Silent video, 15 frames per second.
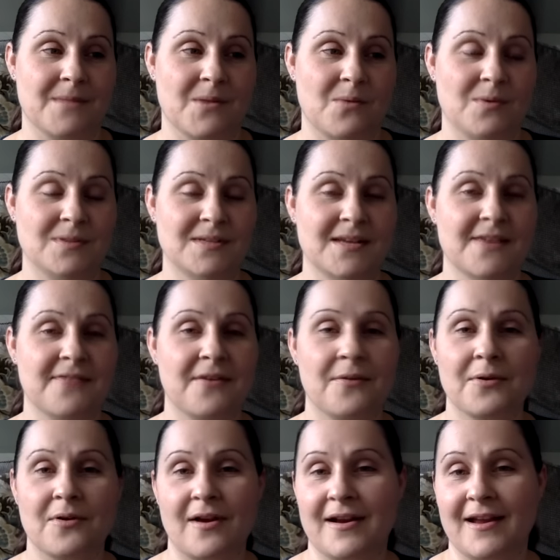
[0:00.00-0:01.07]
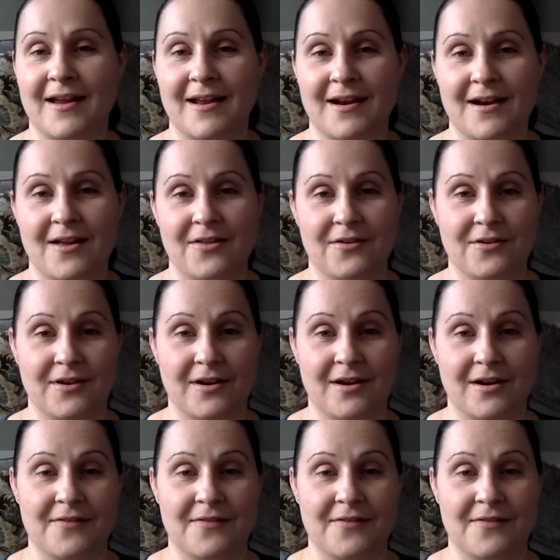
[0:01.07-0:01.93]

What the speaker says: We'll see if I regret it in another year